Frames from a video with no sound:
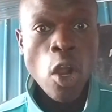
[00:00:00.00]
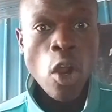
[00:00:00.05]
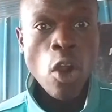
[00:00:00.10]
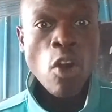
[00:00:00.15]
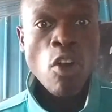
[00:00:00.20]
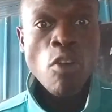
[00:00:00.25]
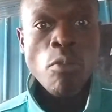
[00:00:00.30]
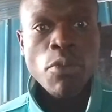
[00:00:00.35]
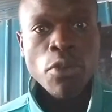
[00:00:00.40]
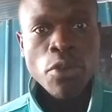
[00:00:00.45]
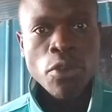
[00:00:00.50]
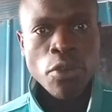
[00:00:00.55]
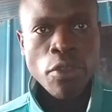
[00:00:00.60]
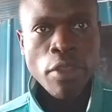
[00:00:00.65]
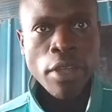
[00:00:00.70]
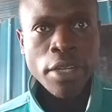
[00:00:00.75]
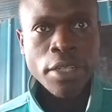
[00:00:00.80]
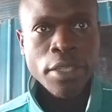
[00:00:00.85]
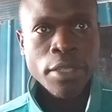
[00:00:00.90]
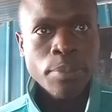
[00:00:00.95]
Hope you know
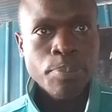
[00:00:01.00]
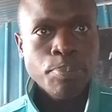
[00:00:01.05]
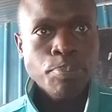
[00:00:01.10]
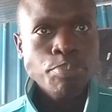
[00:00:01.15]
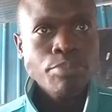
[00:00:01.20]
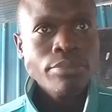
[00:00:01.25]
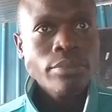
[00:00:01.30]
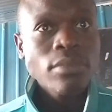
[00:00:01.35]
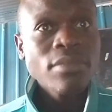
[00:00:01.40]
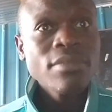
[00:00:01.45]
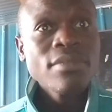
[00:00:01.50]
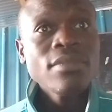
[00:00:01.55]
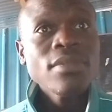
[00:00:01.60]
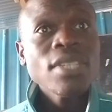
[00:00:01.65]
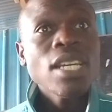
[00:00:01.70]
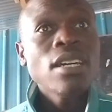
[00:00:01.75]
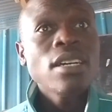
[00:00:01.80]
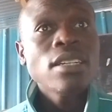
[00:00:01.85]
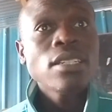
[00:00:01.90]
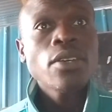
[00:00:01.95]
that.
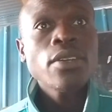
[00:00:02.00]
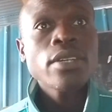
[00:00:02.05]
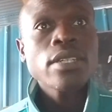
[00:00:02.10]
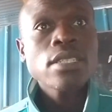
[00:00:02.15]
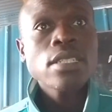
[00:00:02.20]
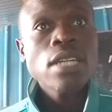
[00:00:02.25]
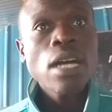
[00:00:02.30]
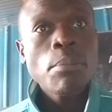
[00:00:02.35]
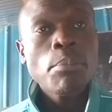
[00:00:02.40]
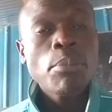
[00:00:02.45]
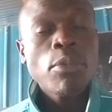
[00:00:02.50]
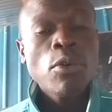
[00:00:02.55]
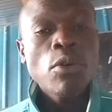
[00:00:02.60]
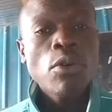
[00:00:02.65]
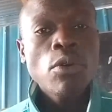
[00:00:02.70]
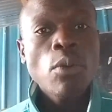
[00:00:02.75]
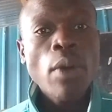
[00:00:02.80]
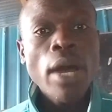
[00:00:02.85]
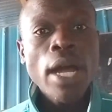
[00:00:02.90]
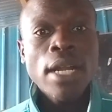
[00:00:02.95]
Now, example
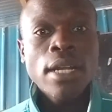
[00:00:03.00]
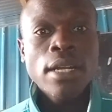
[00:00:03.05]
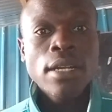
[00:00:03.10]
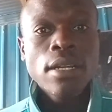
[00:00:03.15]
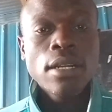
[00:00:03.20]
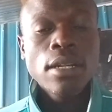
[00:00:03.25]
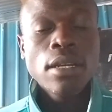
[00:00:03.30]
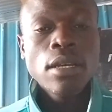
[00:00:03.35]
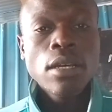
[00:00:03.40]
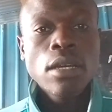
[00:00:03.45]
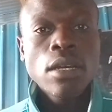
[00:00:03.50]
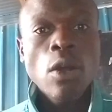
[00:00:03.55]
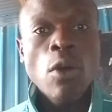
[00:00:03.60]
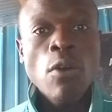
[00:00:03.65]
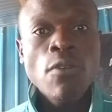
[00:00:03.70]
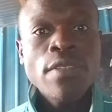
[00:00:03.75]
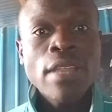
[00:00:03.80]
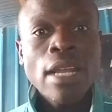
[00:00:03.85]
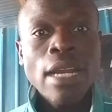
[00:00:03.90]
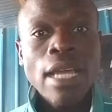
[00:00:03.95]
one
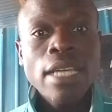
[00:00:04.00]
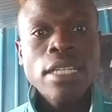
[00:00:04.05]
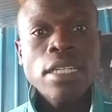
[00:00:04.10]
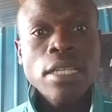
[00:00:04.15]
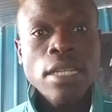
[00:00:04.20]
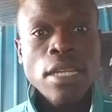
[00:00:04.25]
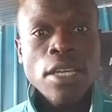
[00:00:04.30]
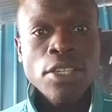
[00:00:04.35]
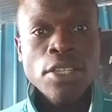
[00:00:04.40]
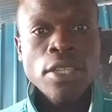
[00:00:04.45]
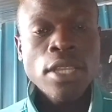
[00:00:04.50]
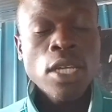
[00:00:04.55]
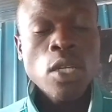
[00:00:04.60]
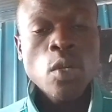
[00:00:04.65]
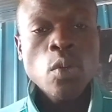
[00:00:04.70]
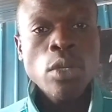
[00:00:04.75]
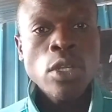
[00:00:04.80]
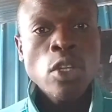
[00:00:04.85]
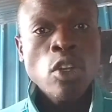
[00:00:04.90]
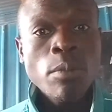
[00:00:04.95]
of the light energy
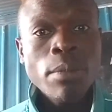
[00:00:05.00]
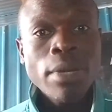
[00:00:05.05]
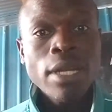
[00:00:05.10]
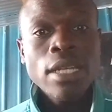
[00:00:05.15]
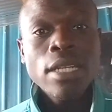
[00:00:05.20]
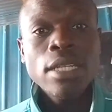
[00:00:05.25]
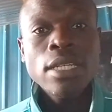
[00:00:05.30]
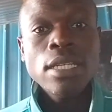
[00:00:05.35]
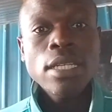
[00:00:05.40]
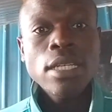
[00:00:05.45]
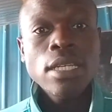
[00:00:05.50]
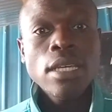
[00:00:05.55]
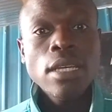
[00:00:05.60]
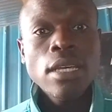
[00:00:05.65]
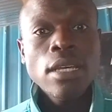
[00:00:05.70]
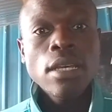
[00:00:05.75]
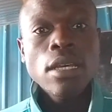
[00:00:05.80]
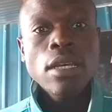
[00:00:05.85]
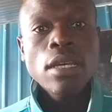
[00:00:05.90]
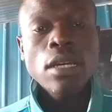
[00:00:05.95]
that we normally
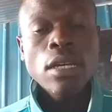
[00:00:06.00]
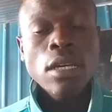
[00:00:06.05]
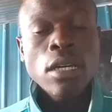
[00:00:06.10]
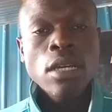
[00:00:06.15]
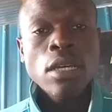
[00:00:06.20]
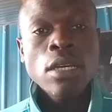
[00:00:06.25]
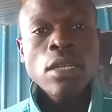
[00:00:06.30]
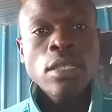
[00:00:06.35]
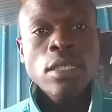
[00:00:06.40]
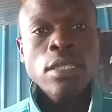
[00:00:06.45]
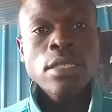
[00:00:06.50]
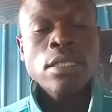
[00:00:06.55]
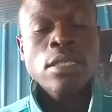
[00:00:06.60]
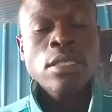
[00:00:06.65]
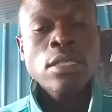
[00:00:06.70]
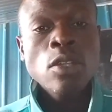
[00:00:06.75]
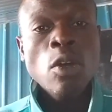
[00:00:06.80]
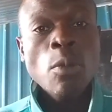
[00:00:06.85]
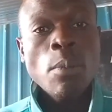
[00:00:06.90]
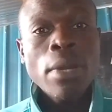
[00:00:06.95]
it is
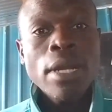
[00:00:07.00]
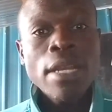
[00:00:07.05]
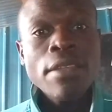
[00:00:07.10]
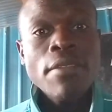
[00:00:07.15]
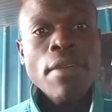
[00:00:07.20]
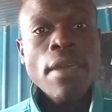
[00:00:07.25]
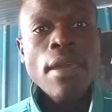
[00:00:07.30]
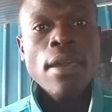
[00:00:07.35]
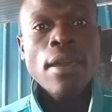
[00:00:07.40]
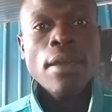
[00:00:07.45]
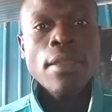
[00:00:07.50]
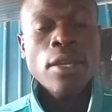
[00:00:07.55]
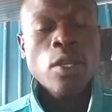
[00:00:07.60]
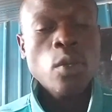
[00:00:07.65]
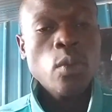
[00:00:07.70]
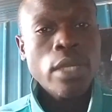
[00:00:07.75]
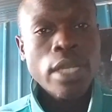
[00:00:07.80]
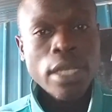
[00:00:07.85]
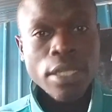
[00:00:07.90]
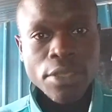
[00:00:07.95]
normally there that
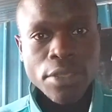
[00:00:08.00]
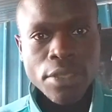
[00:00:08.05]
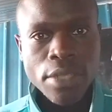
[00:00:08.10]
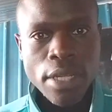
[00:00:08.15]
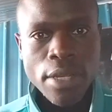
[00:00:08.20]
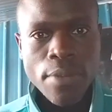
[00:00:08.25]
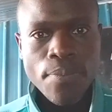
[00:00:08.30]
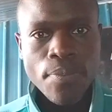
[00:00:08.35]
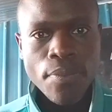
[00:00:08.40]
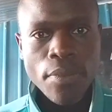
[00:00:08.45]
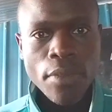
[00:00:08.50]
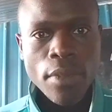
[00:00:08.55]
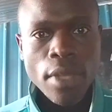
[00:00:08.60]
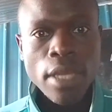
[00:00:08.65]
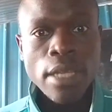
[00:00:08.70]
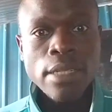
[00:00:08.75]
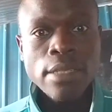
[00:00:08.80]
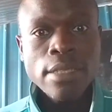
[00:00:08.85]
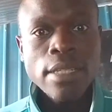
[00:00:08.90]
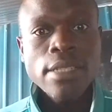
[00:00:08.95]
we can see
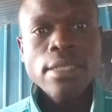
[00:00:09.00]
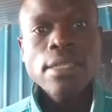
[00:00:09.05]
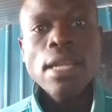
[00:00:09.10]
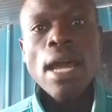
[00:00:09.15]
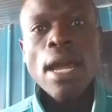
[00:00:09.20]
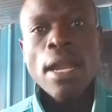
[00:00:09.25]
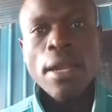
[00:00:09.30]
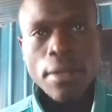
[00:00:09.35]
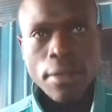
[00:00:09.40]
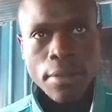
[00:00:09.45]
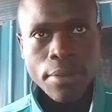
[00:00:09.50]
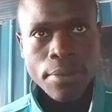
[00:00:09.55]
is the sun.